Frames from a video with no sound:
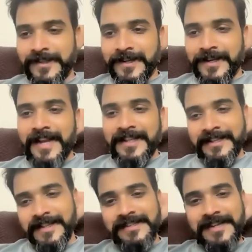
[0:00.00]
And I
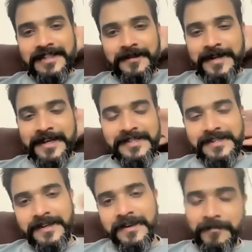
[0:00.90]
think that's like the
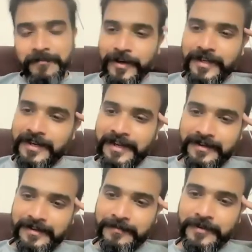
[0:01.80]
biggest
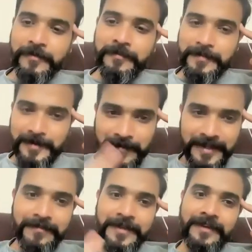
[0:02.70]
bottleneck between people
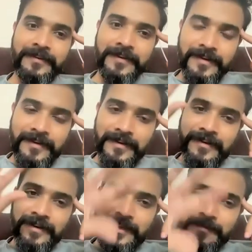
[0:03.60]
becoming
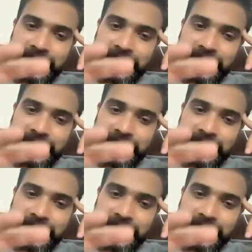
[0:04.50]
an email